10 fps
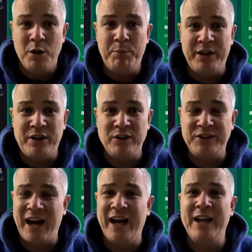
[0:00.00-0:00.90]
because
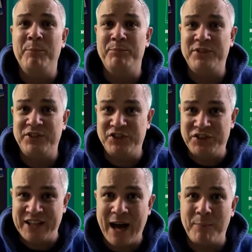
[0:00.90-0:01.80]
I am
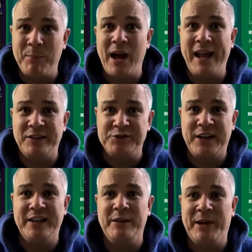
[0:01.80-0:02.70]
damn
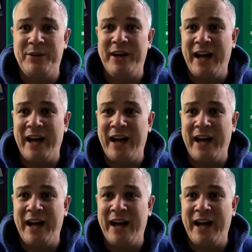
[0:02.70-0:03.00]
excited about it.